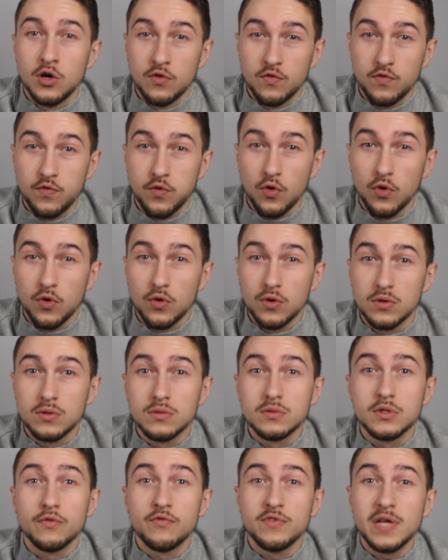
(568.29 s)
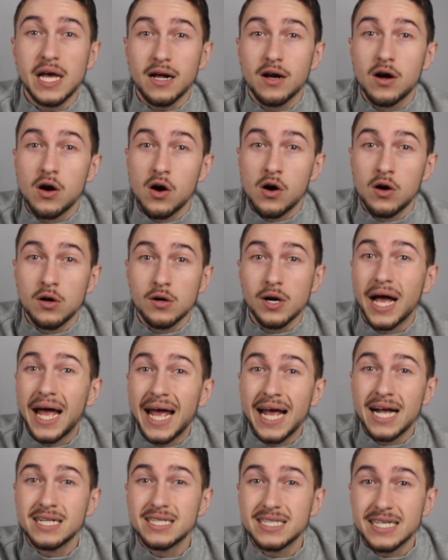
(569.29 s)
for the Viet Cong
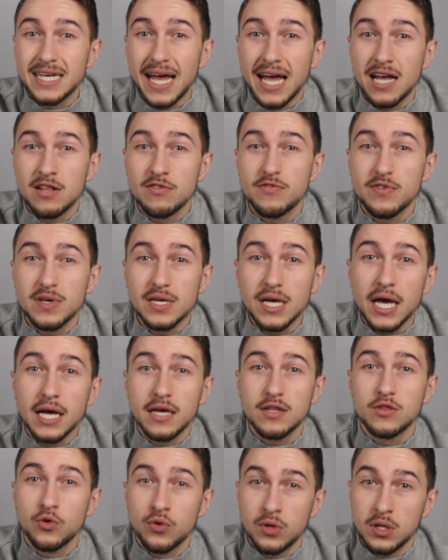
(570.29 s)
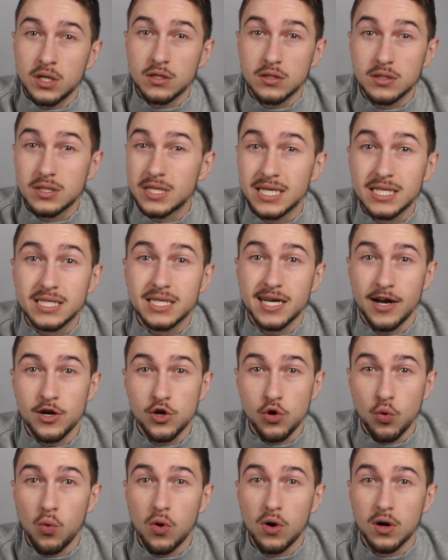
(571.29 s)
and the NVA during the
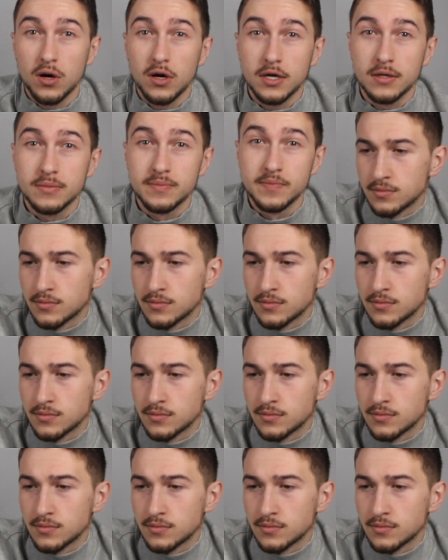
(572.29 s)
entire war.